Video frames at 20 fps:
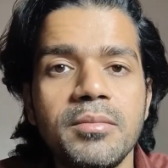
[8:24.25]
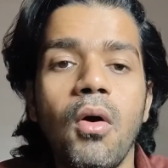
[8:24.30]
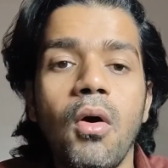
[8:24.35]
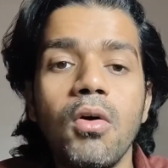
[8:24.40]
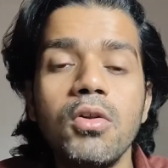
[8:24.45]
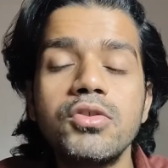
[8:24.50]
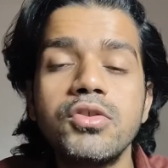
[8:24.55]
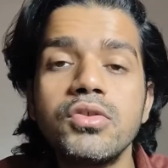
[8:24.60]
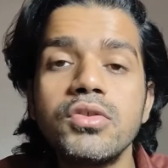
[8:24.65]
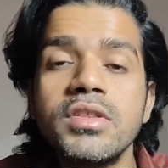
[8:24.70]

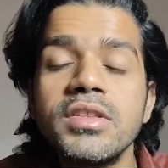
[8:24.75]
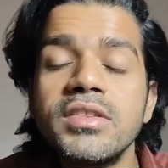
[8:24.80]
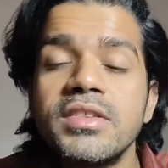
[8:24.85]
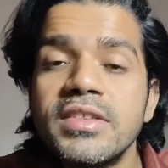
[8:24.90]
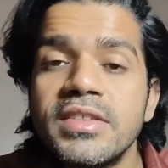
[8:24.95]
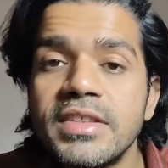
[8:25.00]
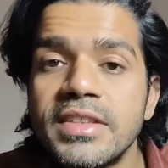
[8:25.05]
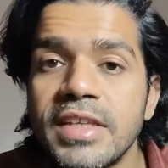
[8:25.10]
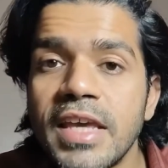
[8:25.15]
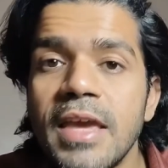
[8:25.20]
Also, the
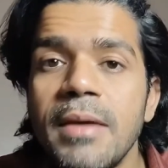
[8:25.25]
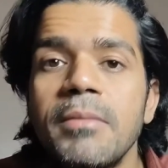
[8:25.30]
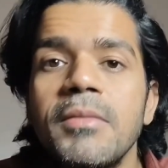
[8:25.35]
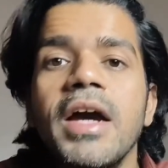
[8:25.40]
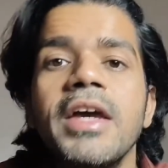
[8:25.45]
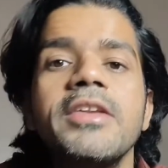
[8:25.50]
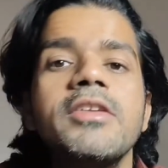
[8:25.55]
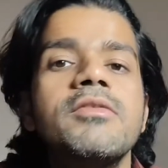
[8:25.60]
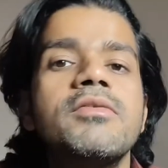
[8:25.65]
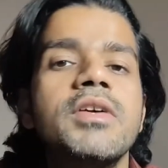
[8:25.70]
same
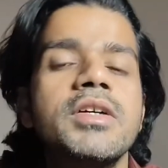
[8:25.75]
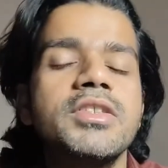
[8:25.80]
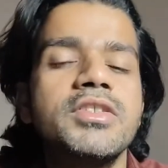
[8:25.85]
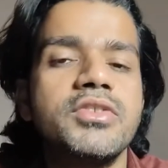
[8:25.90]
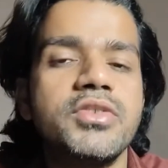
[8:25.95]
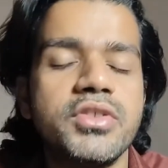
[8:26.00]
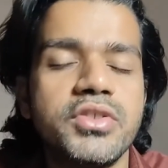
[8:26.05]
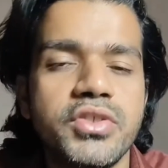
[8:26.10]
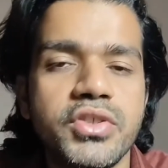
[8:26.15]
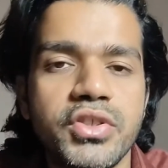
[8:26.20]
kind of
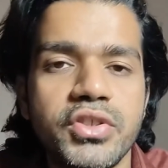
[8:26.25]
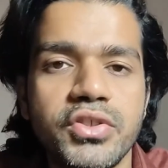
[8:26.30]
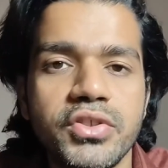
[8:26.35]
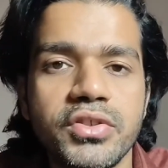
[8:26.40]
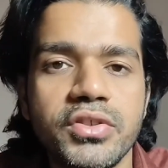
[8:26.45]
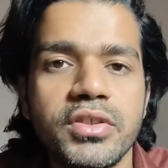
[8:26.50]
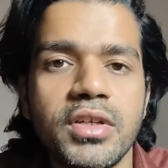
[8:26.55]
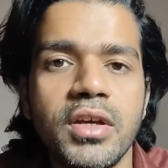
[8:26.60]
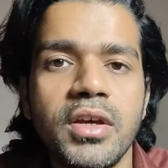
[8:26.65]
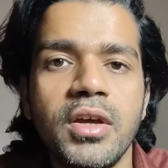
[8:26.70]

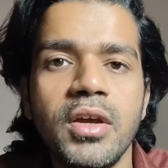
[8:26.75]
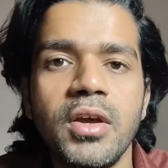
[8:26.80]
considerations